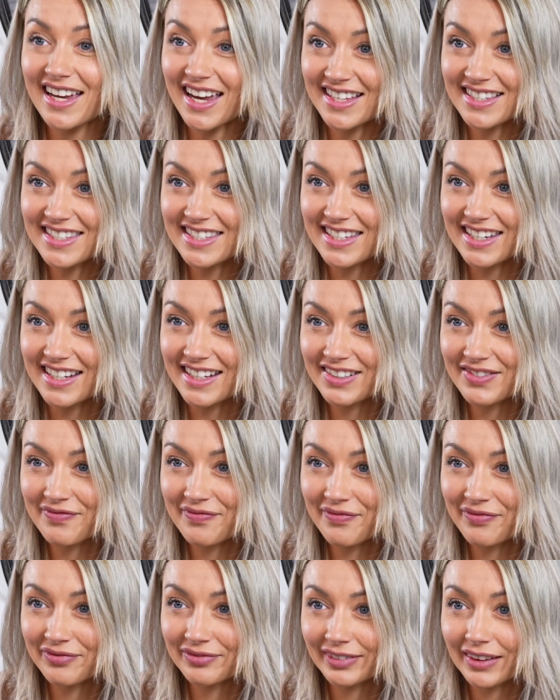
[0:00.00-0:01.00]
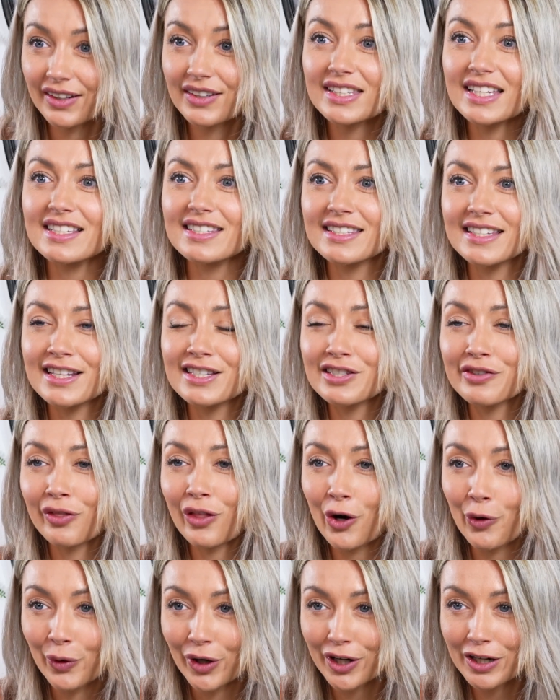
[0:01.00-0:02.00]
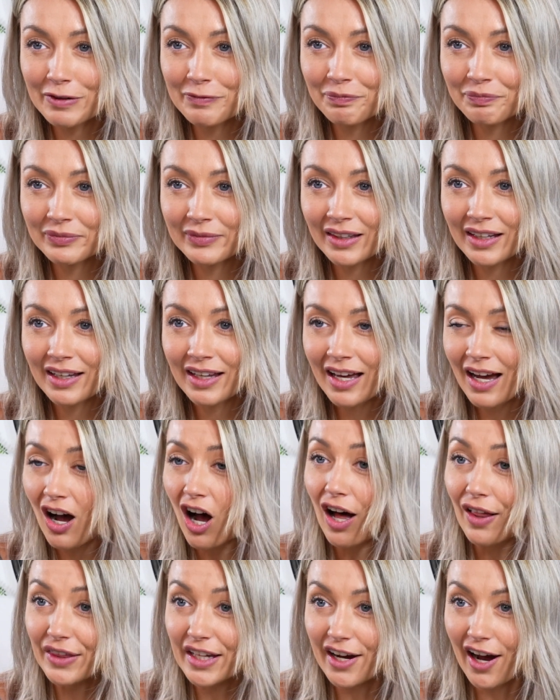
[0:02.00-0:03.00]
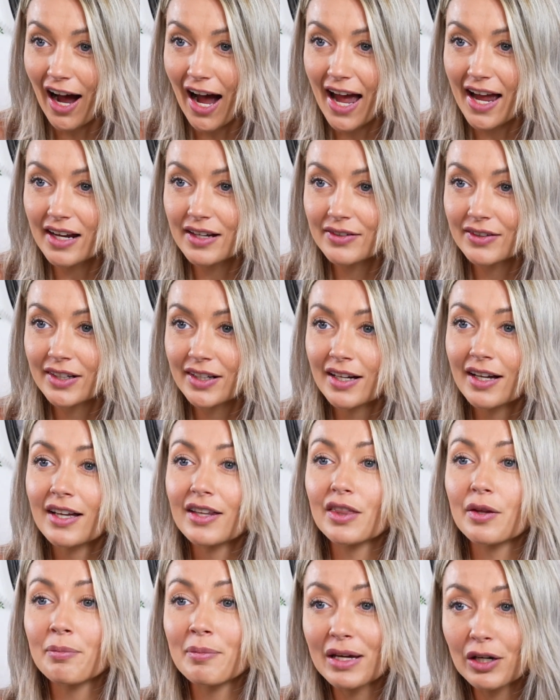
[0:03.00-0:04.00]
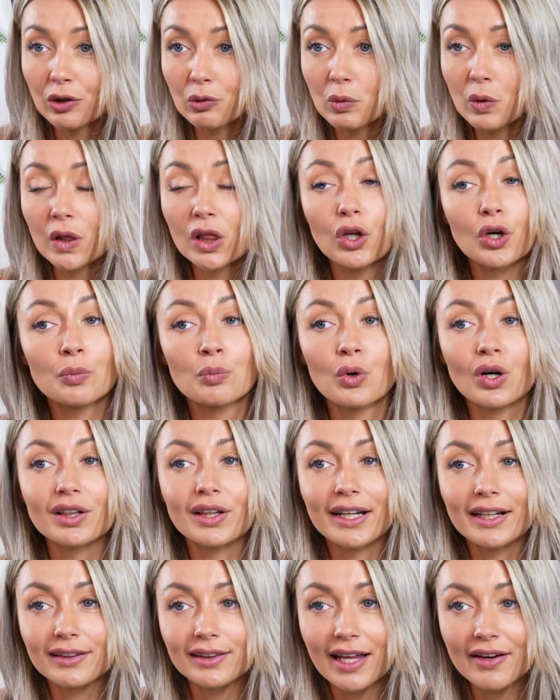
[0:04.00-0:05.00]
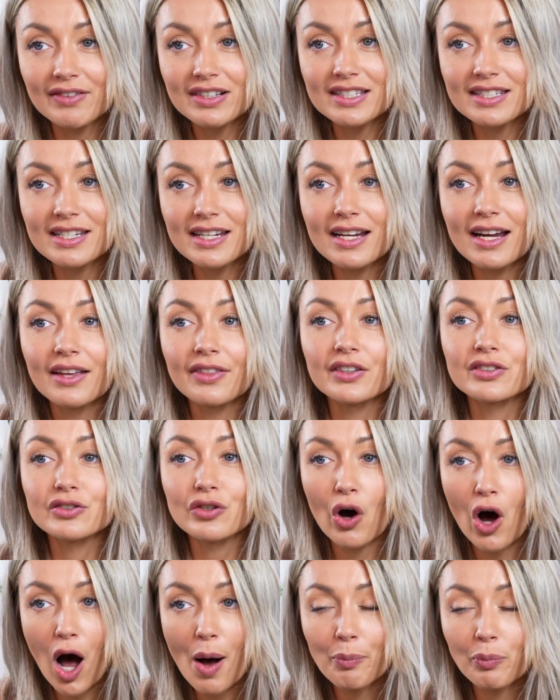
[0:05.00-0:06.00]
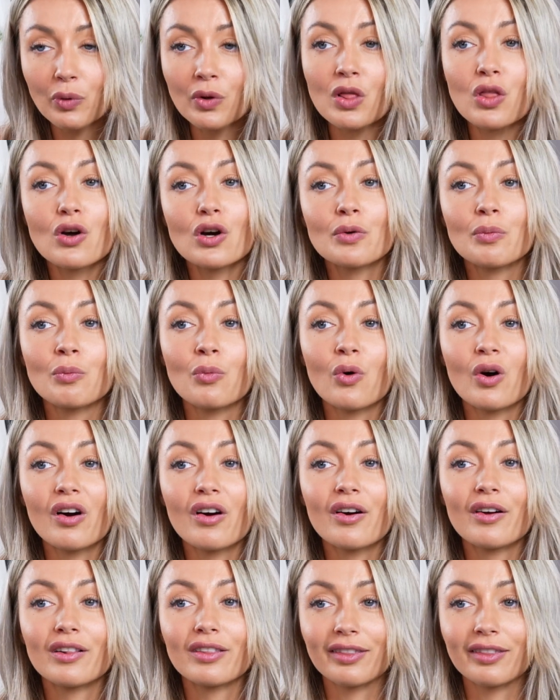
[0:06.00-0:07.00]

10C, because it sits lower on the eye. The middle will look more like 11C, and the top will look more